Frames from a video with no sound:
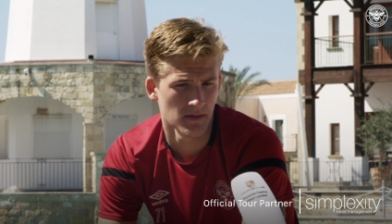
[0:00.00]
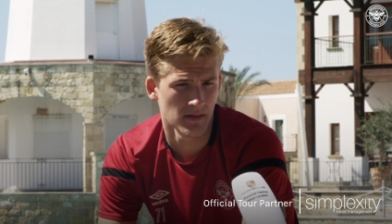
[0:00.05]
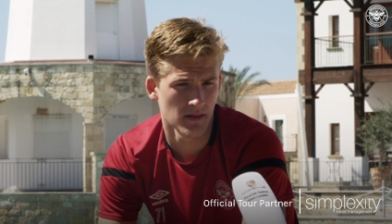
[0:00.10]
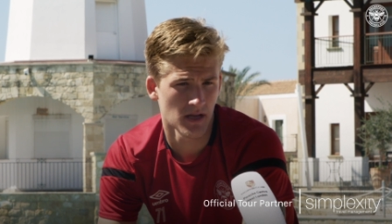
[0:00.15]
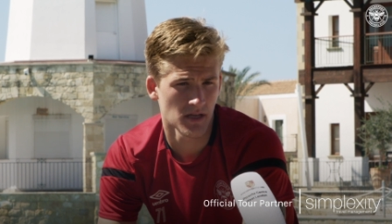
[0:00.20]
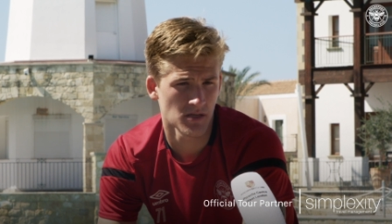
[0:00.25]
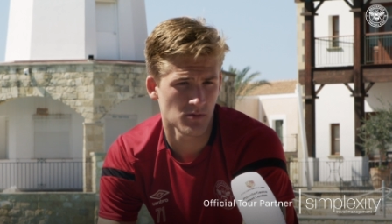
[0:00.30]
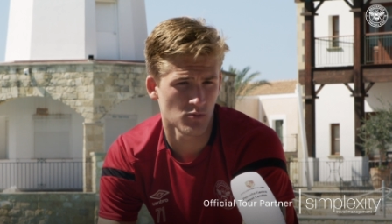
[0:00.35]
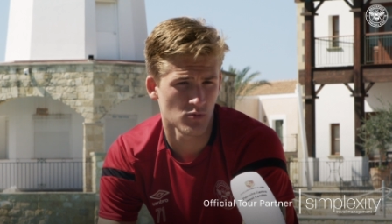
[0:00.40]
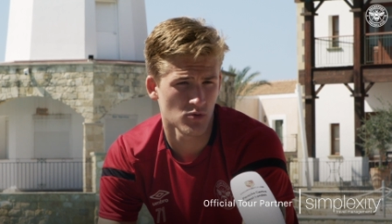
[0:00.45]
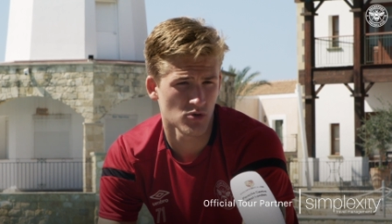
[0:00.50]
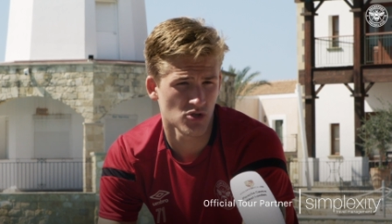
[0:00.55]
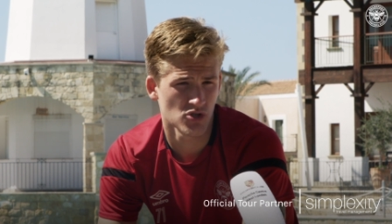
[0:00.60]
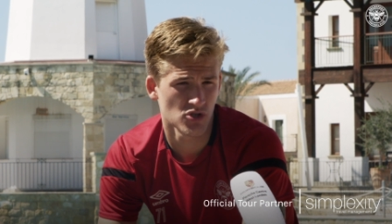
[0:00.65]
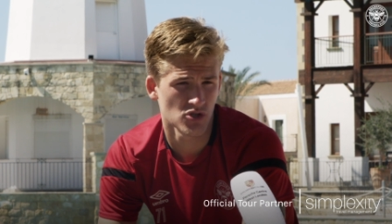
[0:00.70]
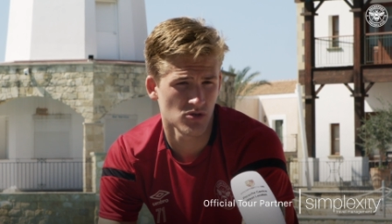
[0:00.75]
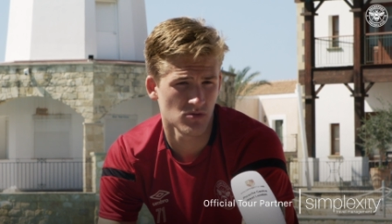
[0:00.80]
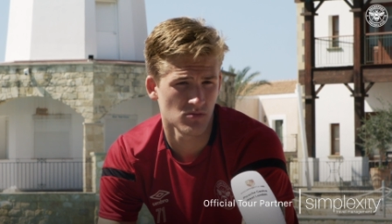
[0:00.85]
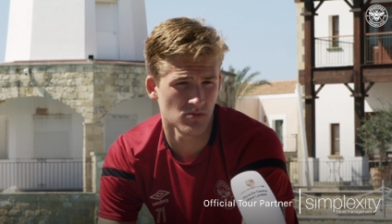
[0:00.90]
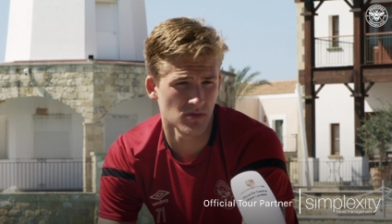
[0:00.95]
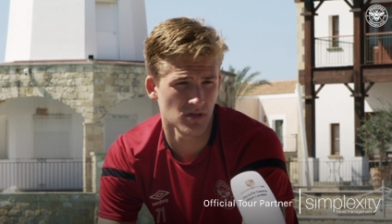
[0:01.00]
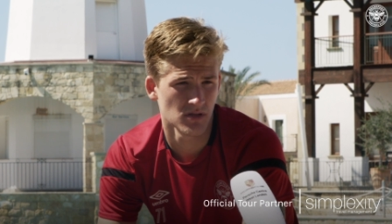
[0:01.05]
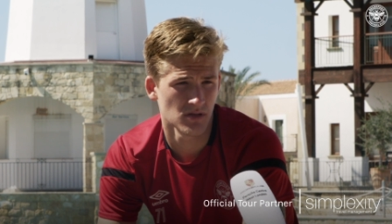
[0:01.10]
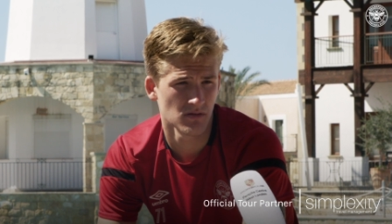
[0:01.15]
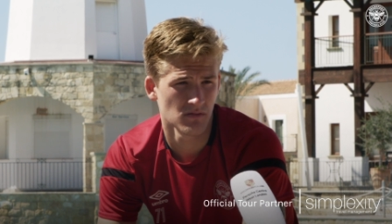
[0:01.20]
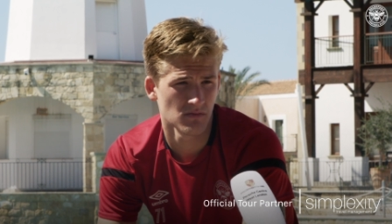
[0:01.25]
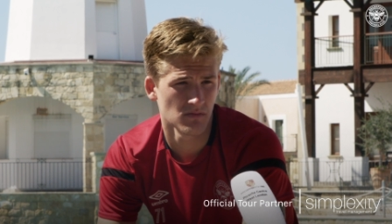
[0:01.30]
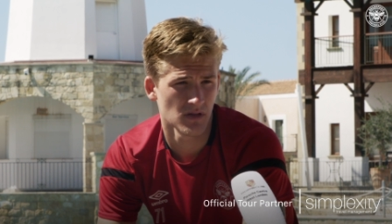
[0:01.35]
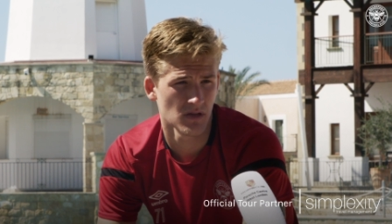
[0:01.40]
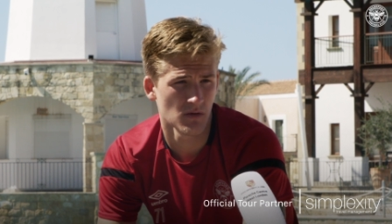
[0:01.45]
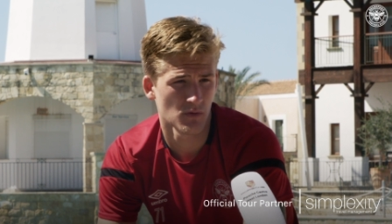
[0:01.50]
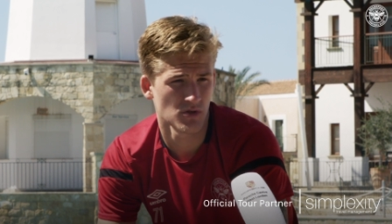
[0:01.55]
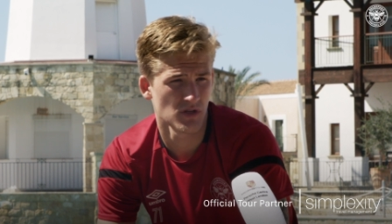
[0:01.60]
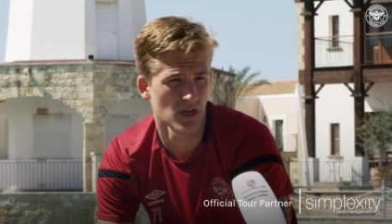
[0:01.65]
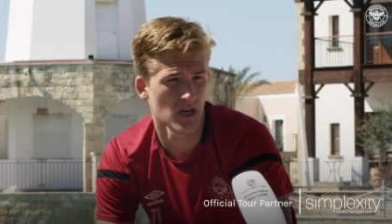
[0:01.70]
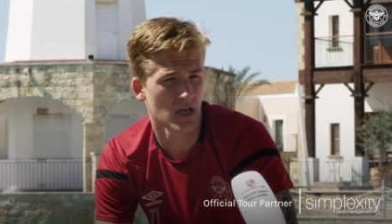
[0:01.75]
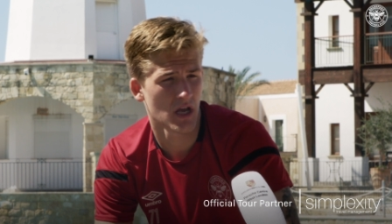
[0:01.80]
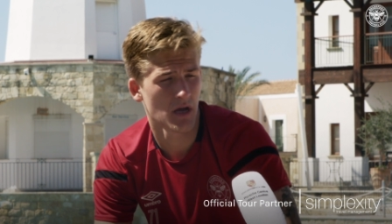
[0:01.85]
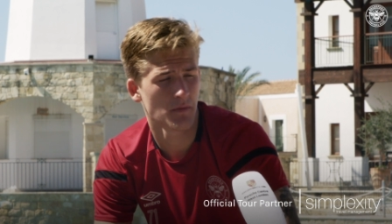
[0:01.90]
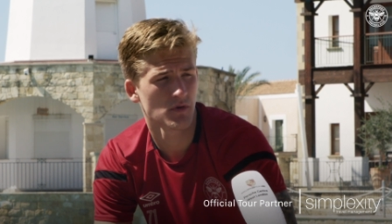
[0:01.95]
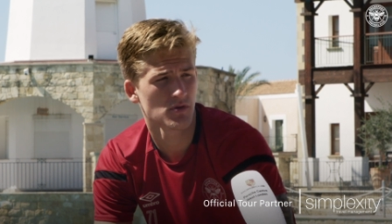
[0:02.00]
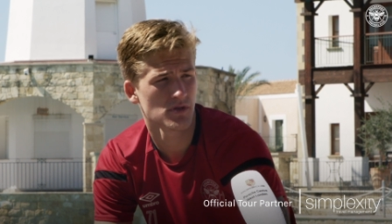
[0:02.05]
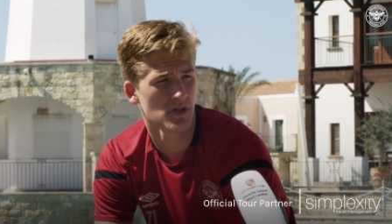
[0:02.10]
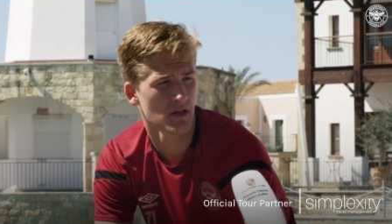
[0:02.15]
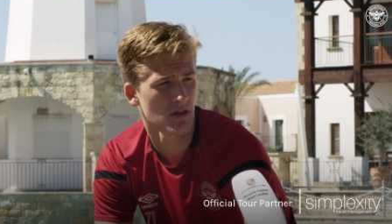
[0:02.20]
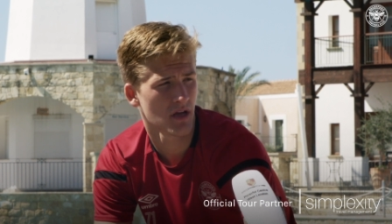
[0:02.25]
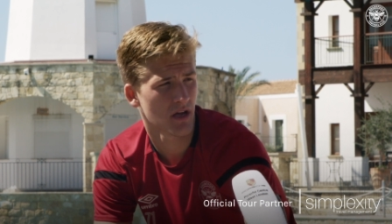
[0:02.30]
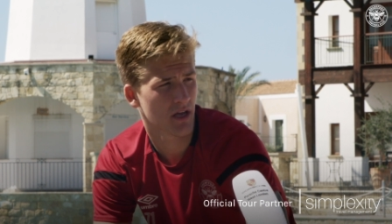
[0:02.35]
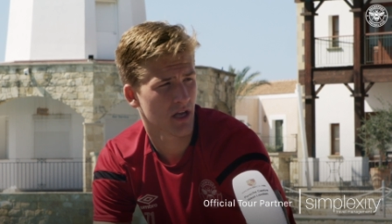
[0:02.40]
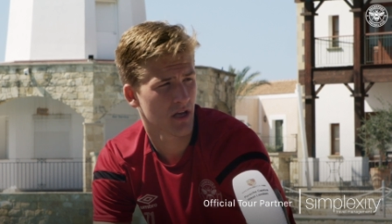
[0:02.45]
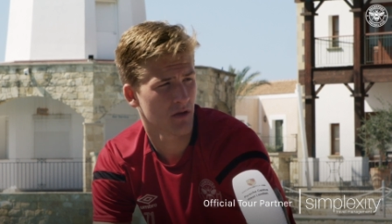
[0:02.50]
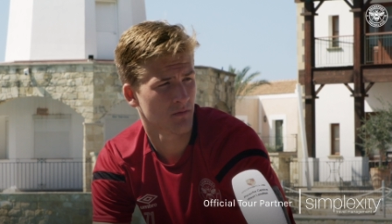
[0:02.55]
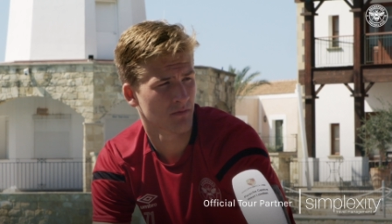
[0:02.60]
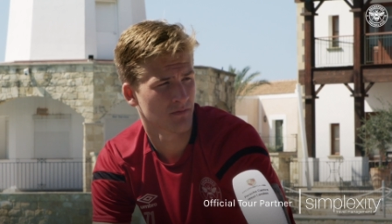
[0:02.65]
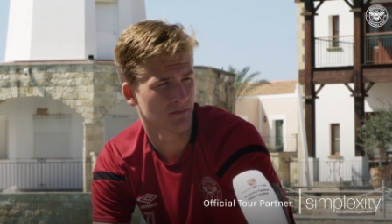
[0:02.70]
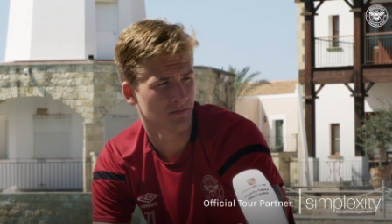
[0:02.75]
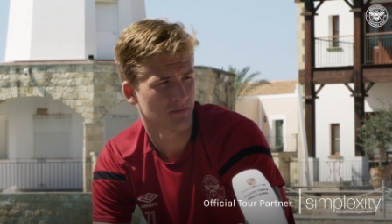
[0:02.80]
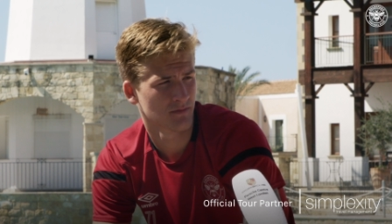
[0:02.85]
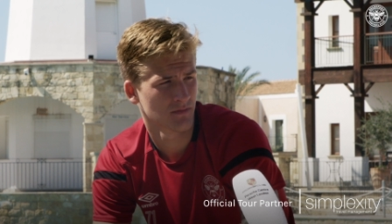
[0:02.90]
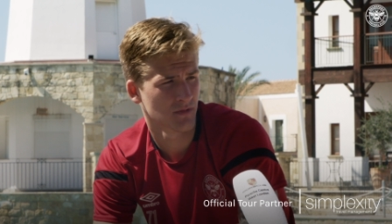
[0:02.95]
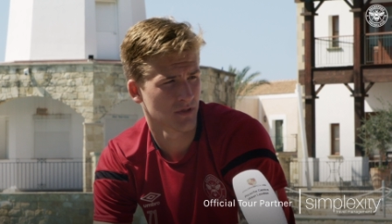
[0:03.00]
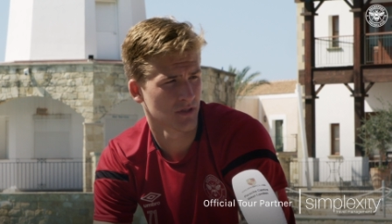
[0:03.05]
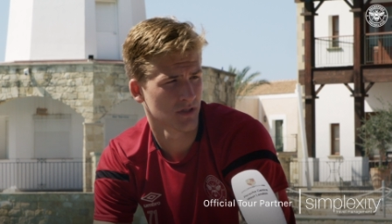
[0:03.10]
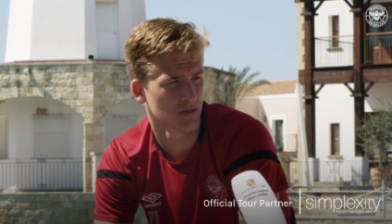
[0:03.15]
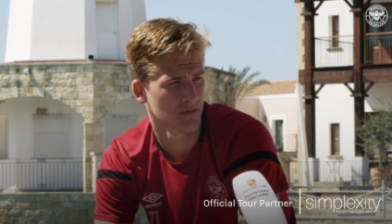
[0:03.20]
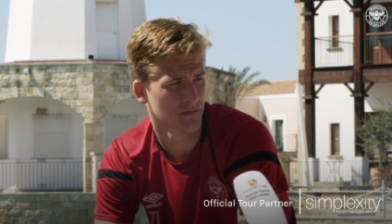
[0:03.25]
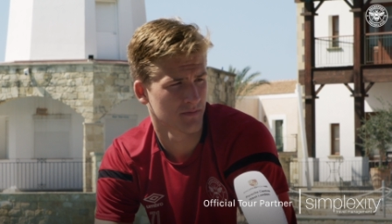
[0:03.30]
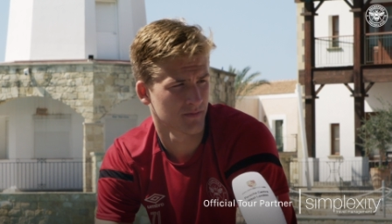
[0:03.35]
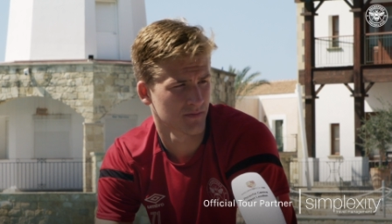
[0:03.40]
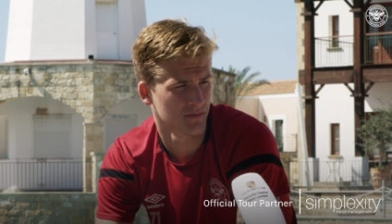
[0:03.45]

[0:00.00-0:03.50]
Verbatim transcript: that was take kept us down that game. Yeah.